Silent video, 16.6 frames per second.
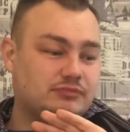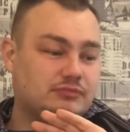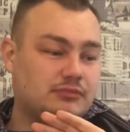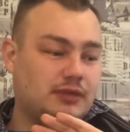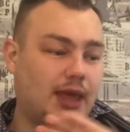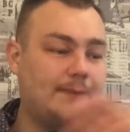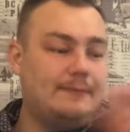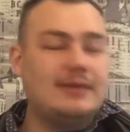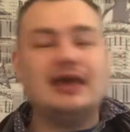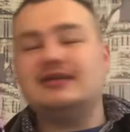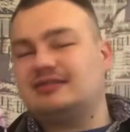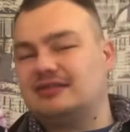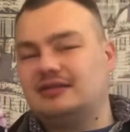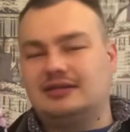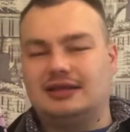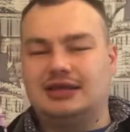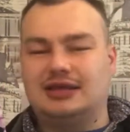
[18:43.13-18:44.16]

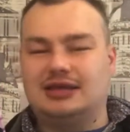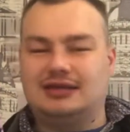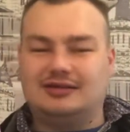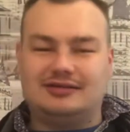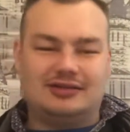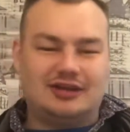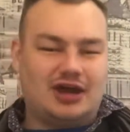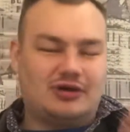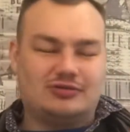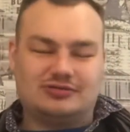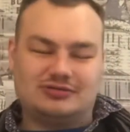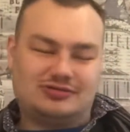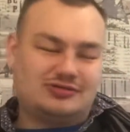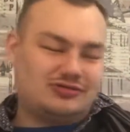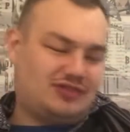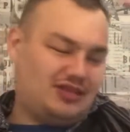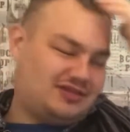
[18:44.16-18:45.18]
amazingly, you know,
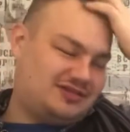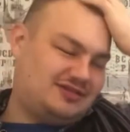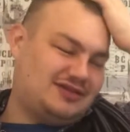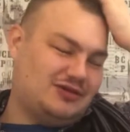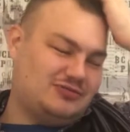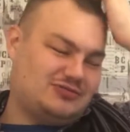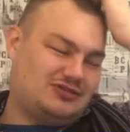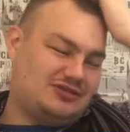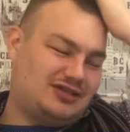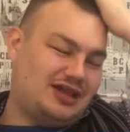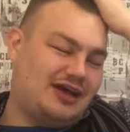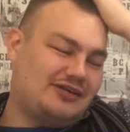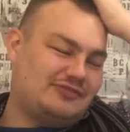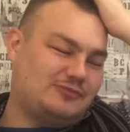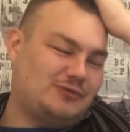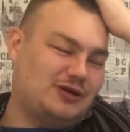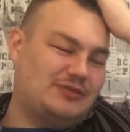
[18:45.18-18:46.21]
that was
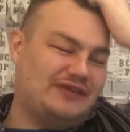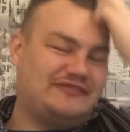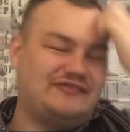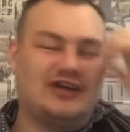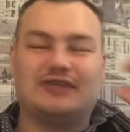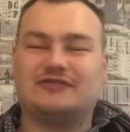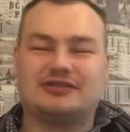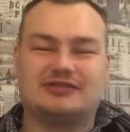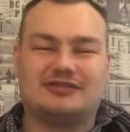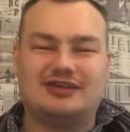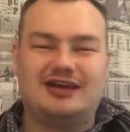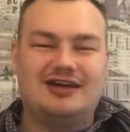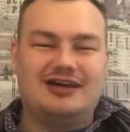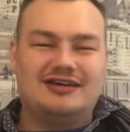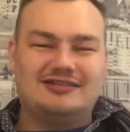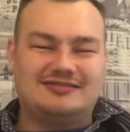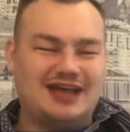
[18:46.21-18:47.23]
one of my favourite
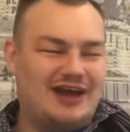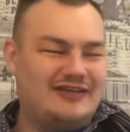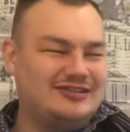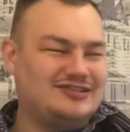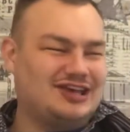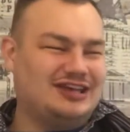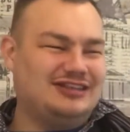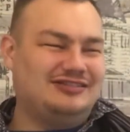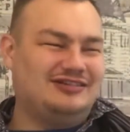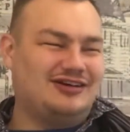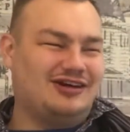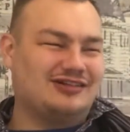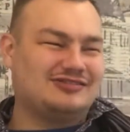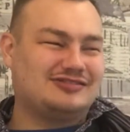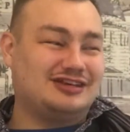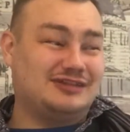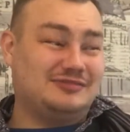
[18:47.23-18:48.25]
Sarah Jane
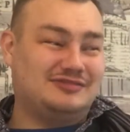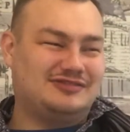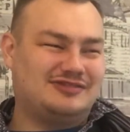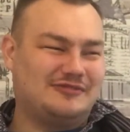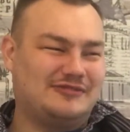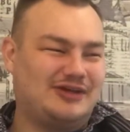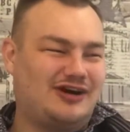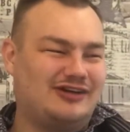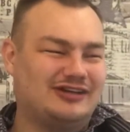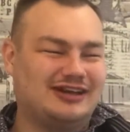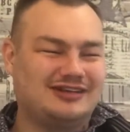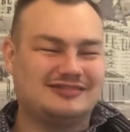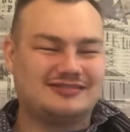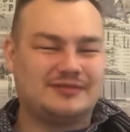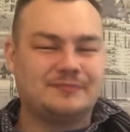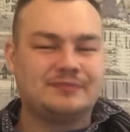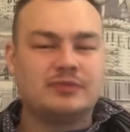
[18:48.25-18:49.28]
costumes, to be honest.
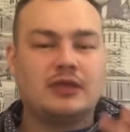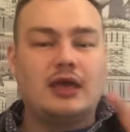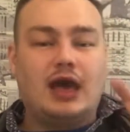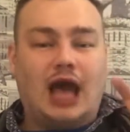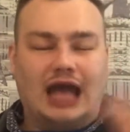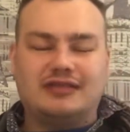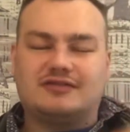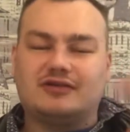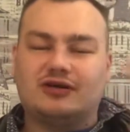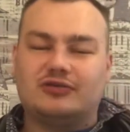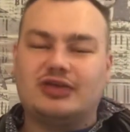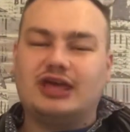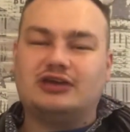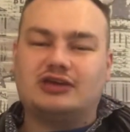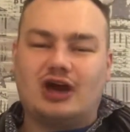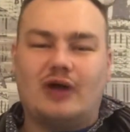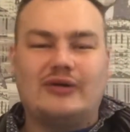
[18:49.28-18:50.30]
And so they
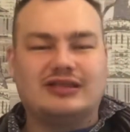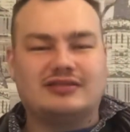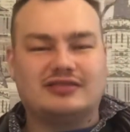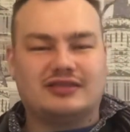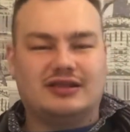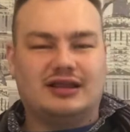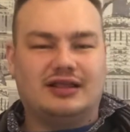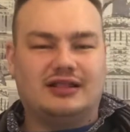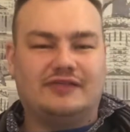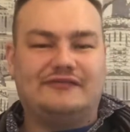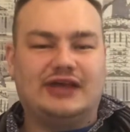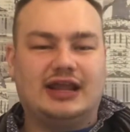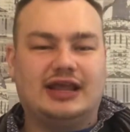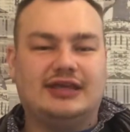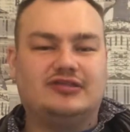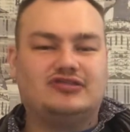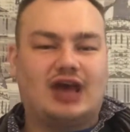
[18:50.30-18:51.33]
go into the little
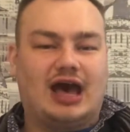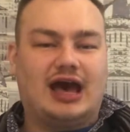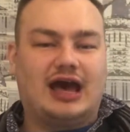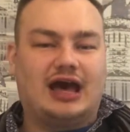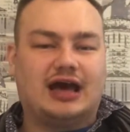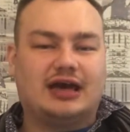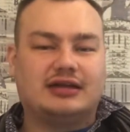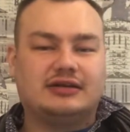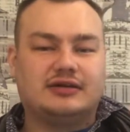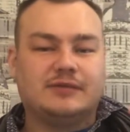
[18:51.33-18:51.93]
village and